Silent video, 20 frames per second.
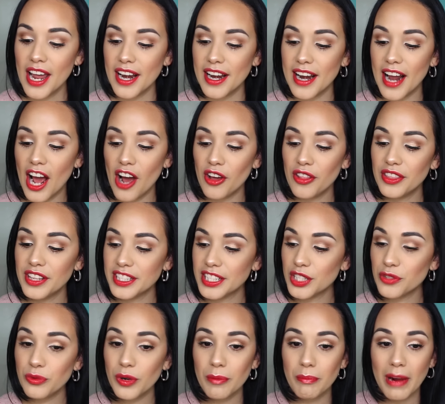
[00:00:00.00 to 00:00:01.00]
Now this
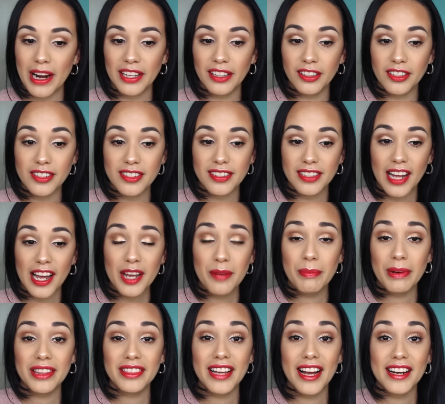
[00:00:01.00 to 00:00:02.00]
is what mine looks like,
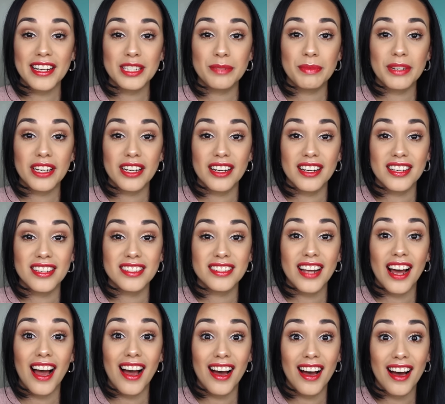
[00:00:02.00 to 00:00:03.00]
but that is
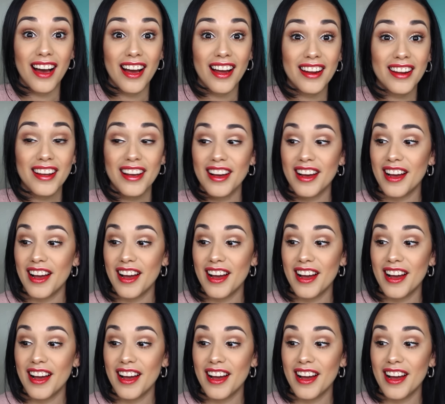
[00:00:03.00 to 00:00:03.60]
because I